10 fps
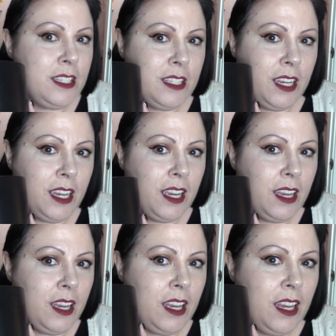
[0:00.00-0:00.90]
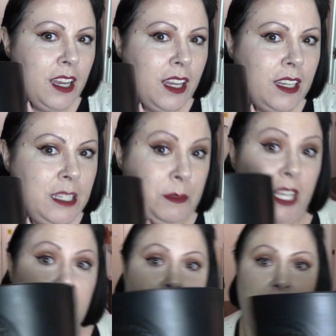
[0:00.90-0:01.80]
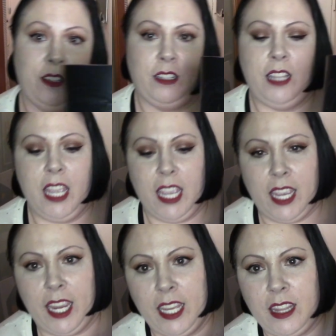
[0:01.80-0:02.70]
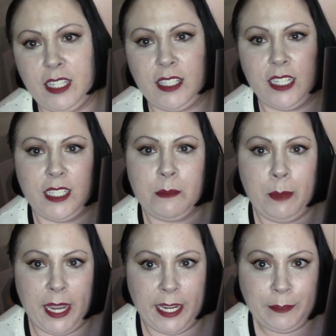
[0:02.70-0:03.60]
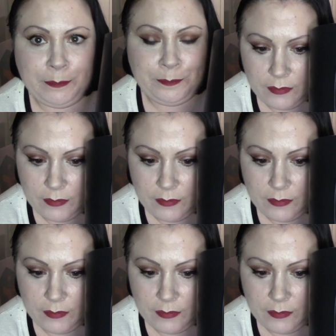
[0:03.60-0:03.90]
is a diptyque candle, and the scent is bay,